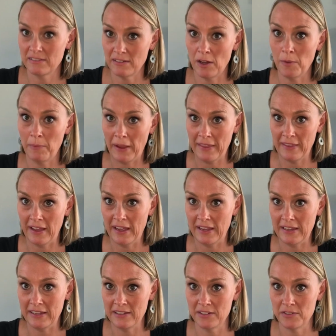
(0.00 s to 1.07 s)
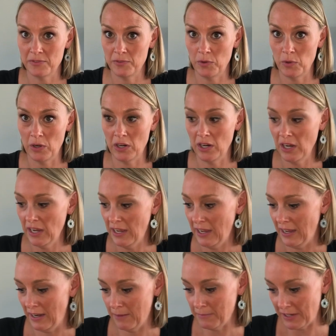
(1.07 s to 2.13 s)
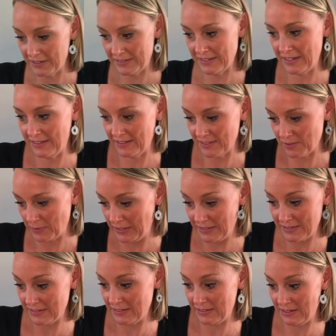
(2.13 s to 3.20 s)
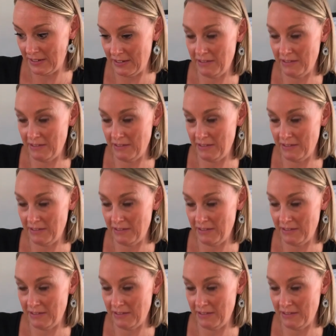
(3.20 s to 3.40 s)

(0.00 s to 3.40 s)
I'll buy the high end for, and I'm not saying this one isn't.